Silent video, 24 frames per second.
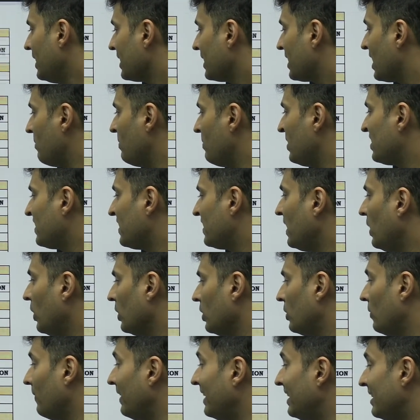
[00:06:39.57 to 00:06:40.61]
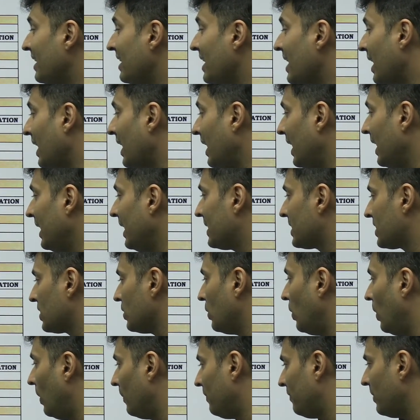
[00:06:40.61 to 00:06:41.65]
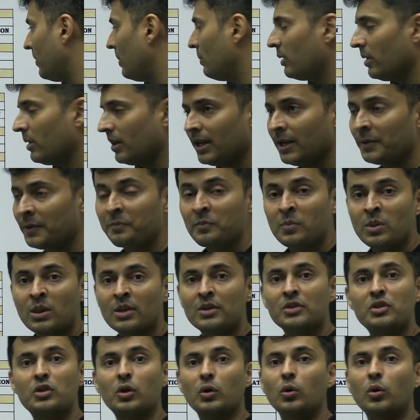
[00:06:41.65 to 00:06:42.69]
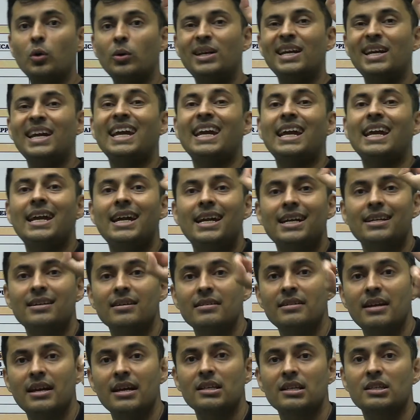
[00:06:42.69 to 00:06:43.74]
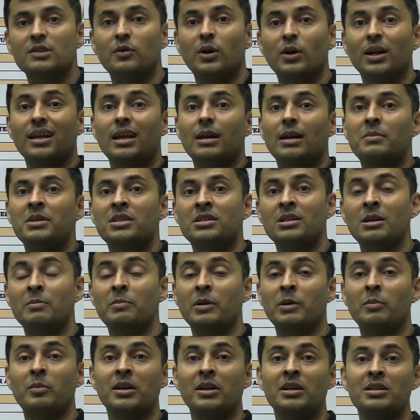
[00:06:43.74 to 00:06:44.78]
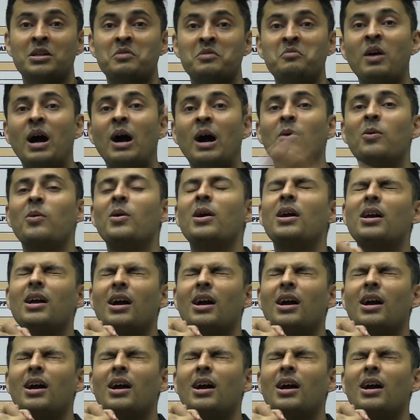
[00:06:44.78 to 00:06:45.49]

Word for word: Chemistry on 28th of February. So good eight days for chemistry preparation. Wow.